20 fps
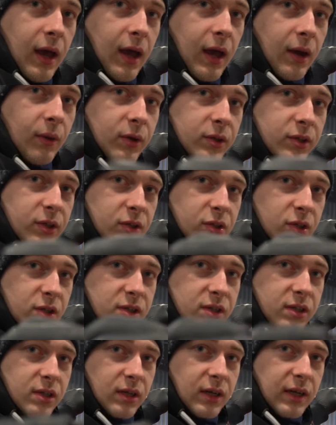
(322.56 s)
which are
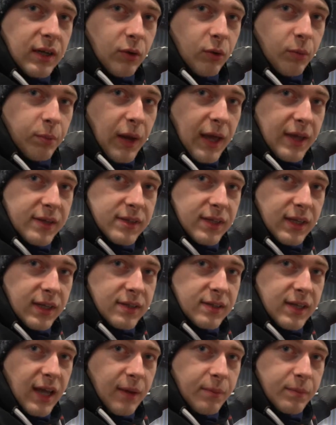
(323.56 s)
just little
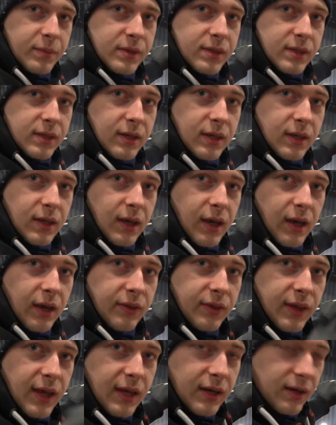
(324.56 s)
plastic tabs,
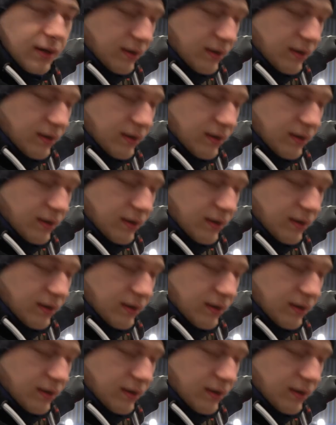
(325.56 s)
and then